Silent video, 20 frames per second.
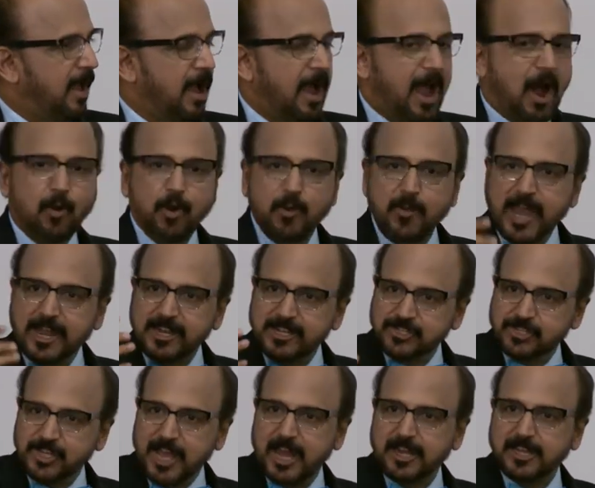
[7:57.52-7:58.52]
How do we
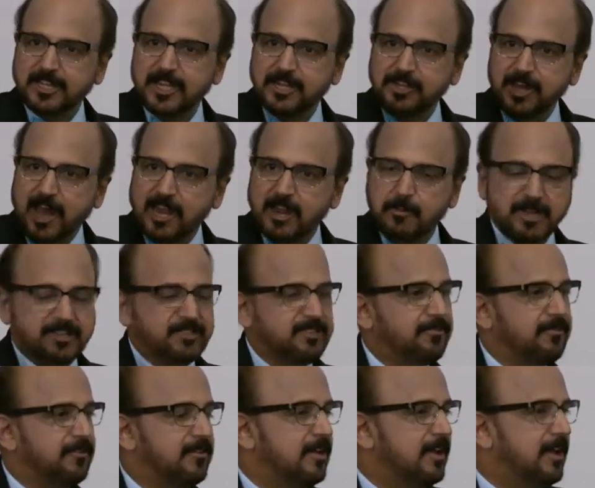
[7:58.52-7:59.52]
understand the dynamics
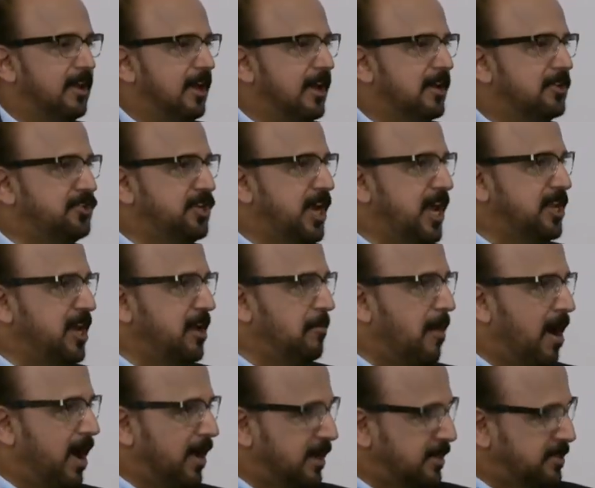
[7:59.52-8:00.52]
of changing
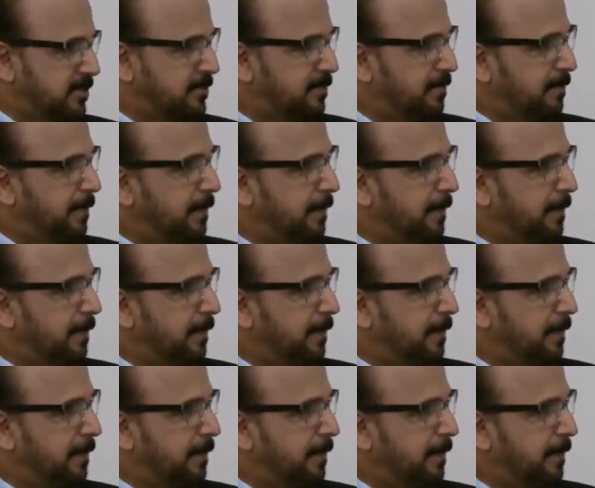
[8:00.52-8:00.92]
markets?